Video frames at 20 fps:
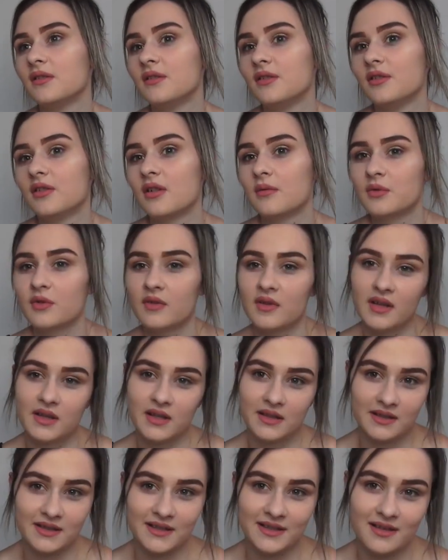dropped within
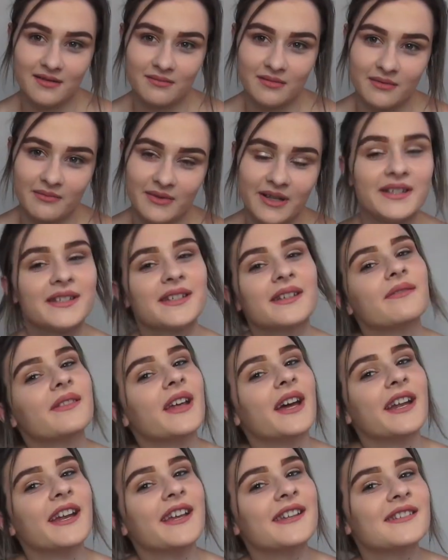the next couple of months if
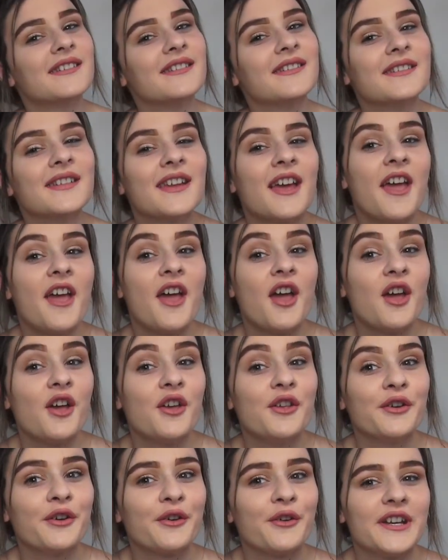that answers
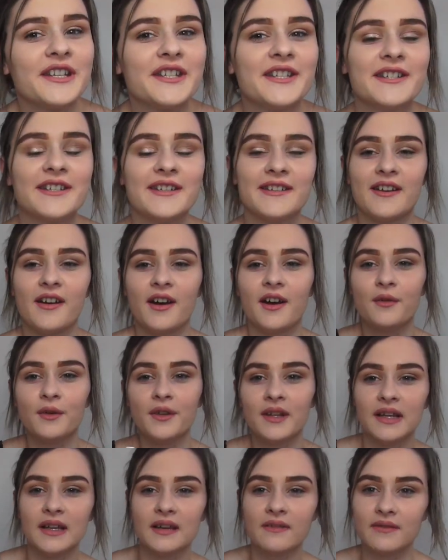your question. I will
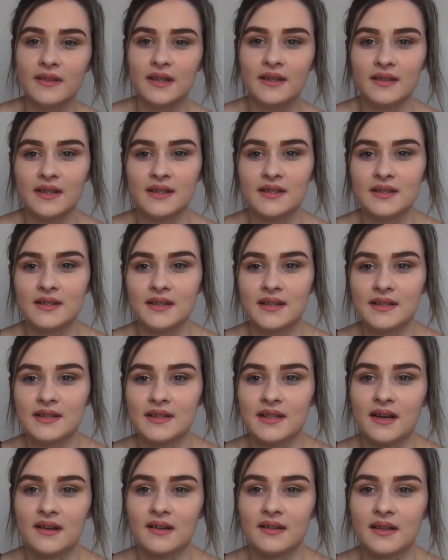leave the link to his
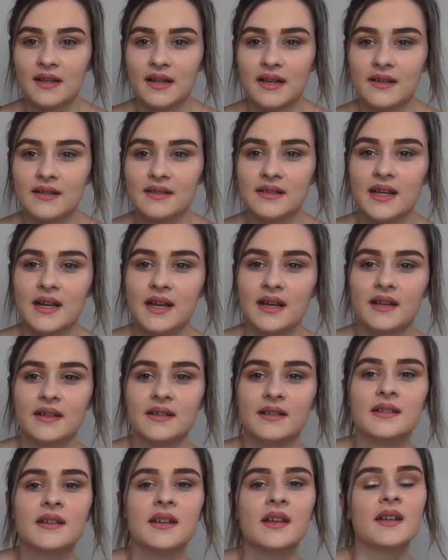SoundCloud
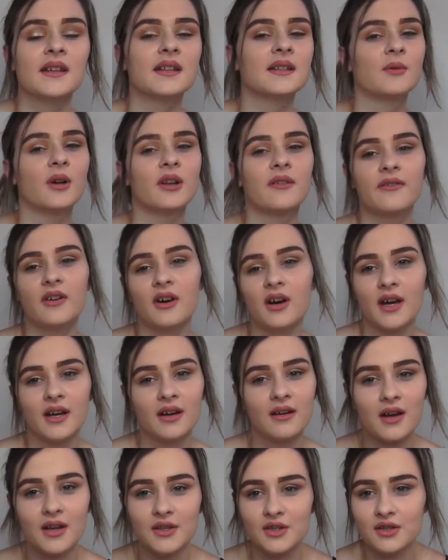and Spotify,
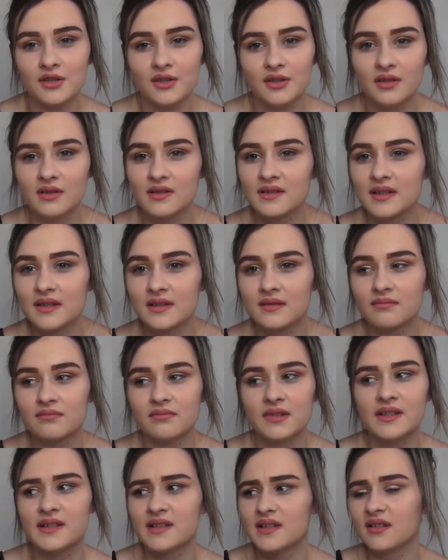iTunes,
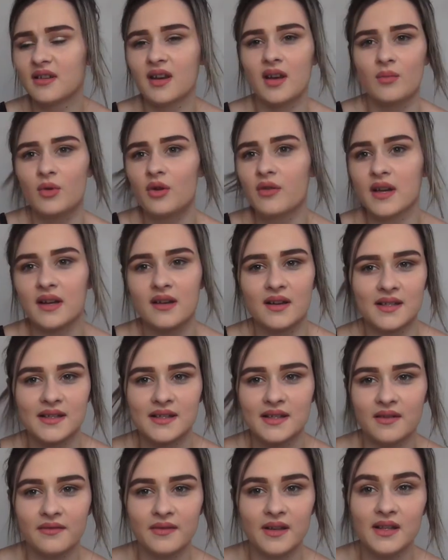Instagram, all that kind of
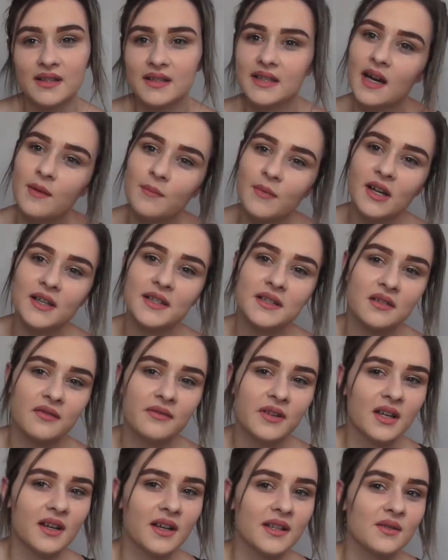stuff in the down bar. So
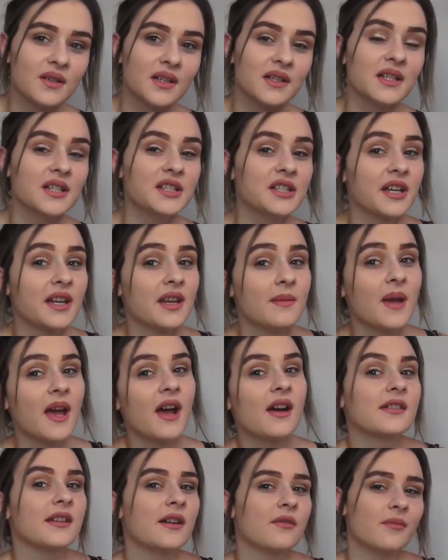if you guys wanted to check him
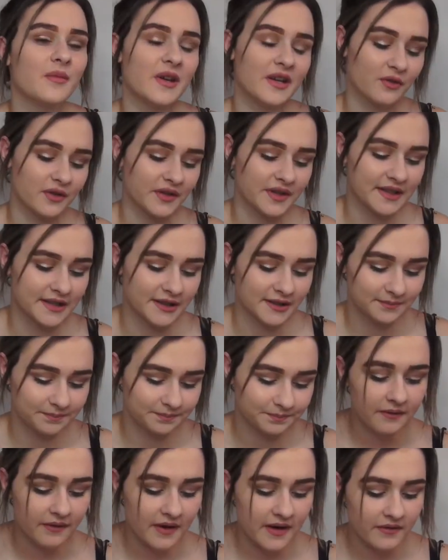out, that would be awesome.
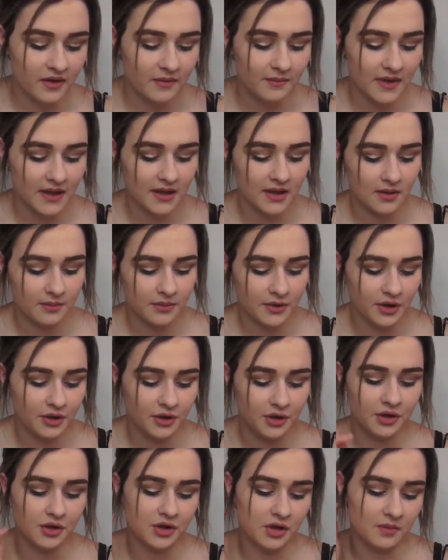Favorite makeup
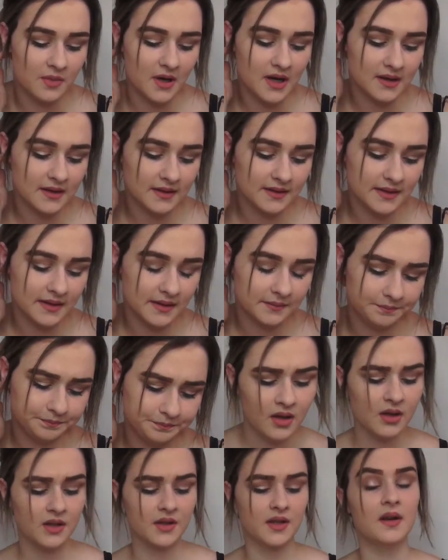YouTube artist.
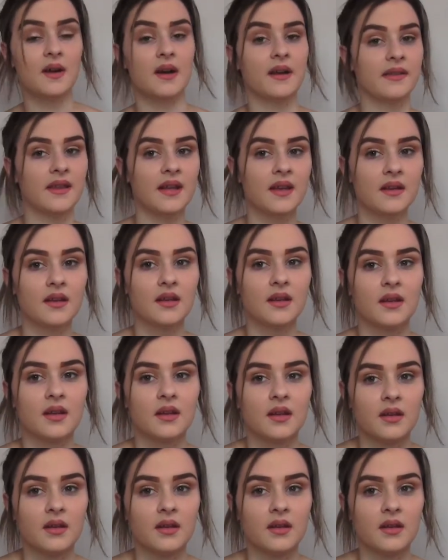So I think